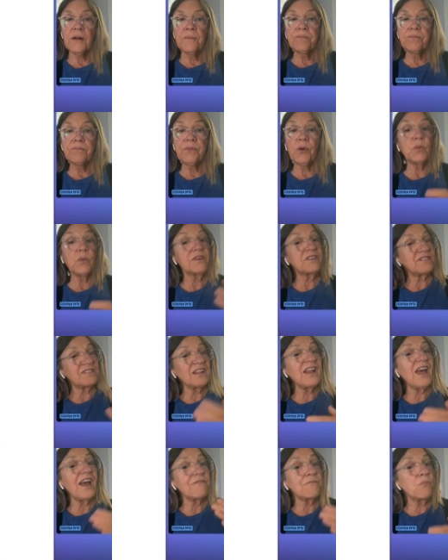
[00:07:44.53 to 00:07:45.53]
but we still
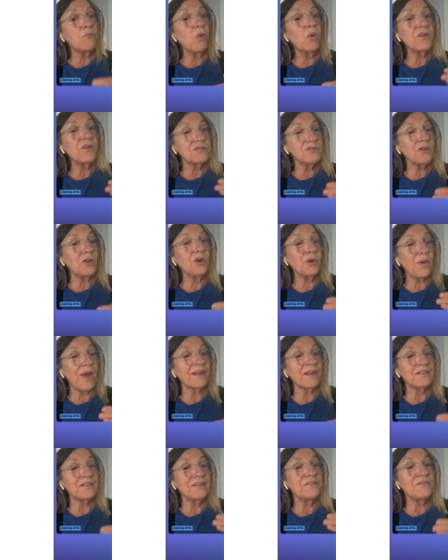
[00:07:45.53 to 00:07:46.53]
have more solar
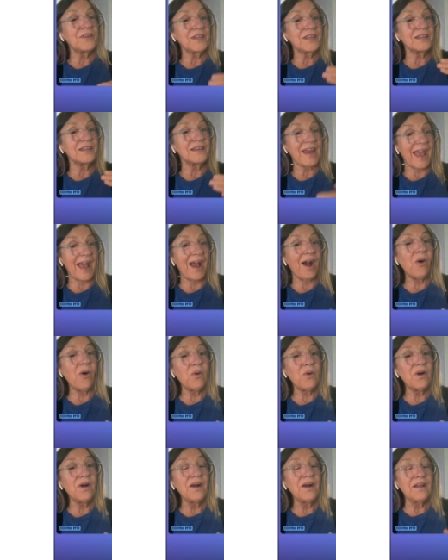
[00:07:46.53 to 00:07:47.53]
activity now
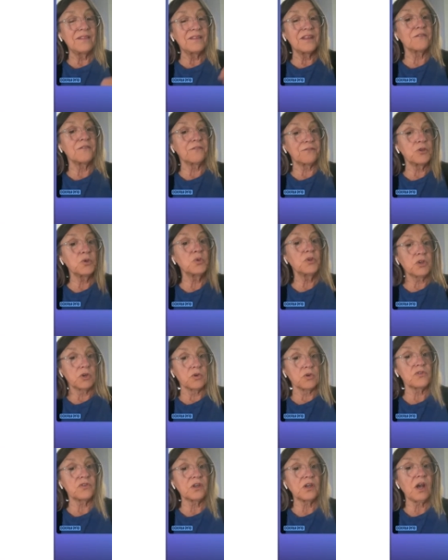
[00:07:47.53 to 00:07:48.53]
than a few
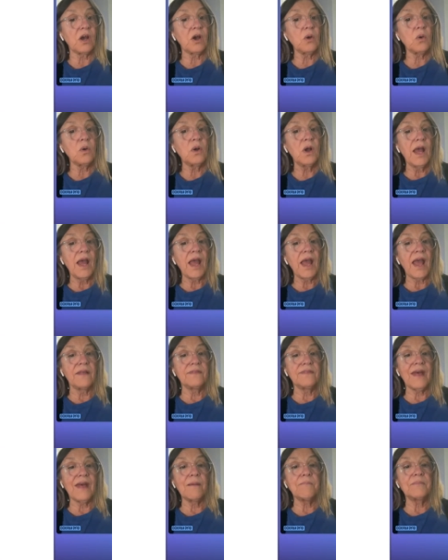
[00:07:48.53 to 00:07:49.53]
years ago. And
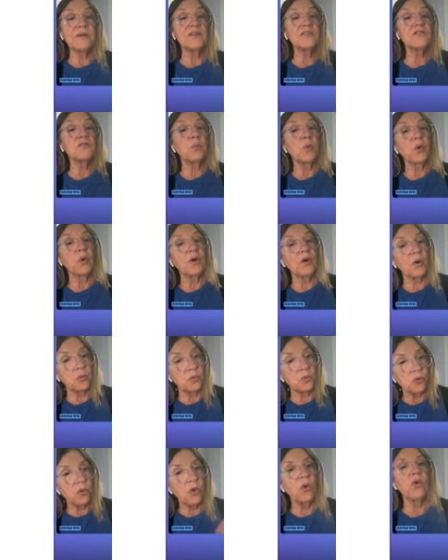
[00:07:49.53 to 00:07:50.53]
that means more
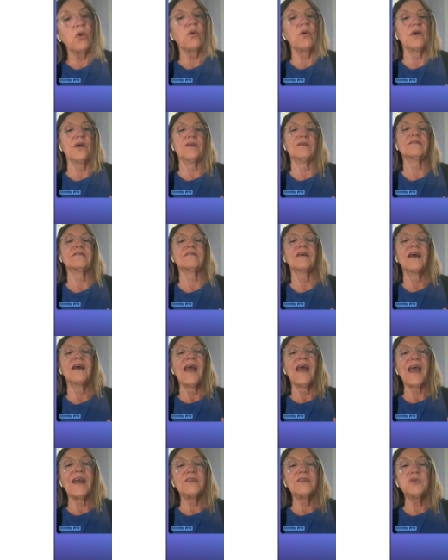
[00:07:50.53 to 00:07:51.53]
auroras.
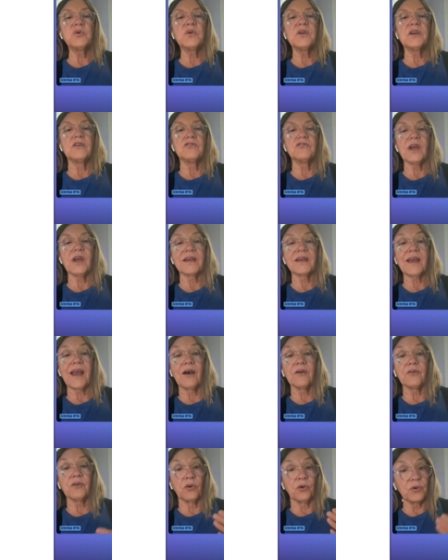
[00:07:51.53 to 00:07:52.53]
And you can check
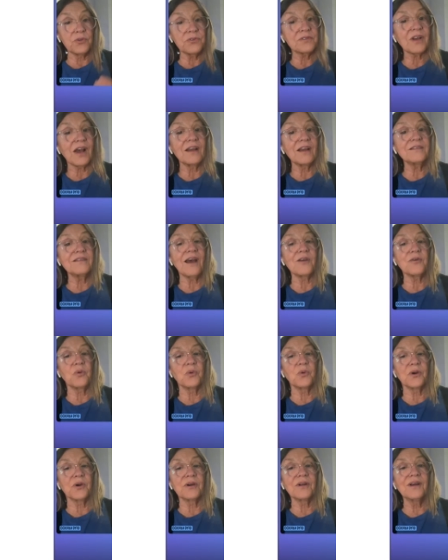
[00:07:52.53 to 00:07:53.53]
out
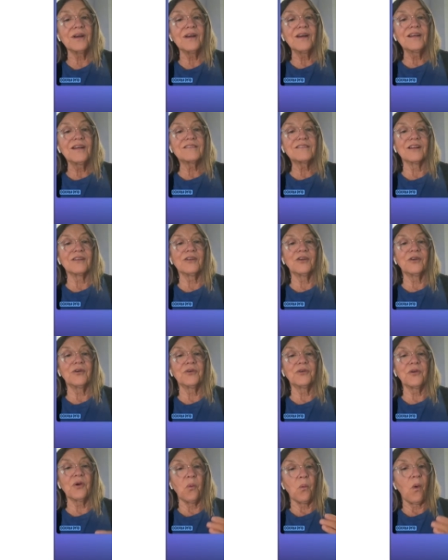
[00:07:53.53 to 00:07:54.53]
earthsky.org to learn
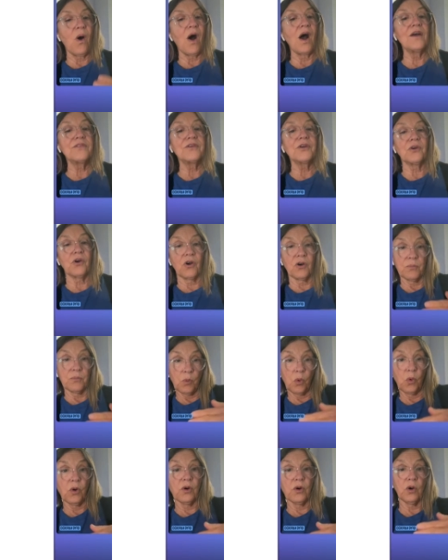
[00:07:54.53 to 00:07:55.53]
why there are
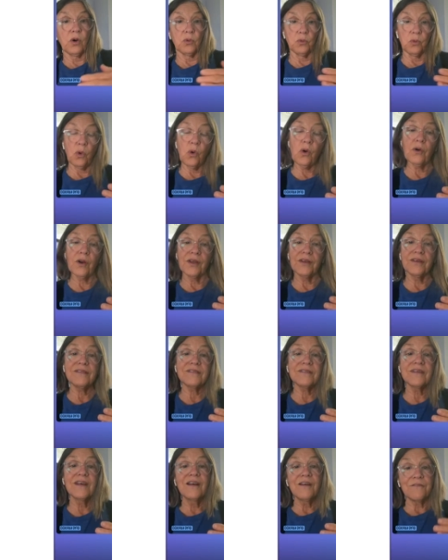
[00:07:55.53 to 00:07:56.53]
more auroras
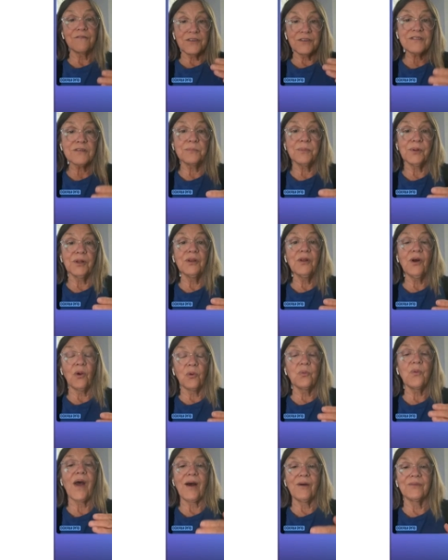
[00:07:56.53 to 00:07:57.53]
visible
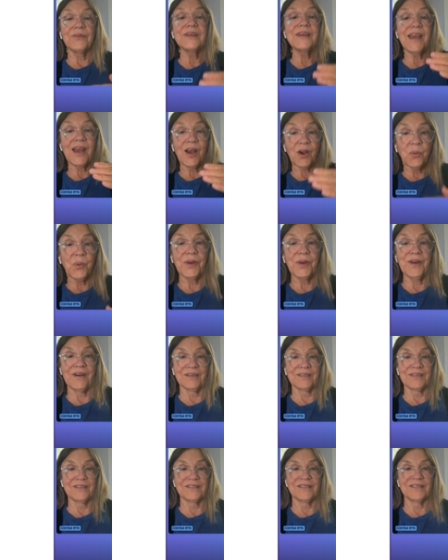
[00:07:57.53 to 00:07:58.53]
around the
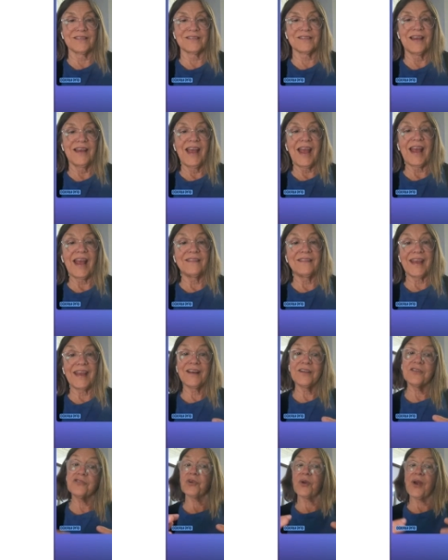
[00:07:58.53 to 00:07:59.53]
equinoxes. And the
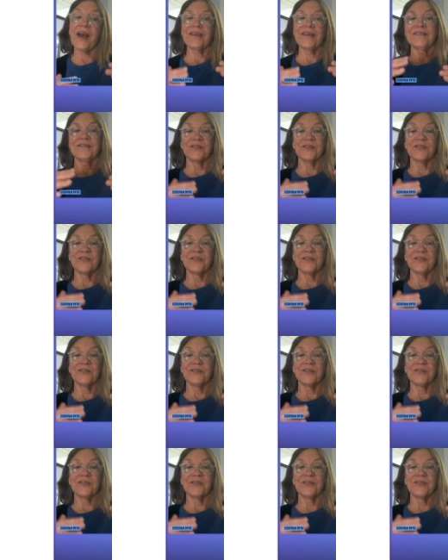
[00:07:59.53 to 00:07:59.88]
answer has to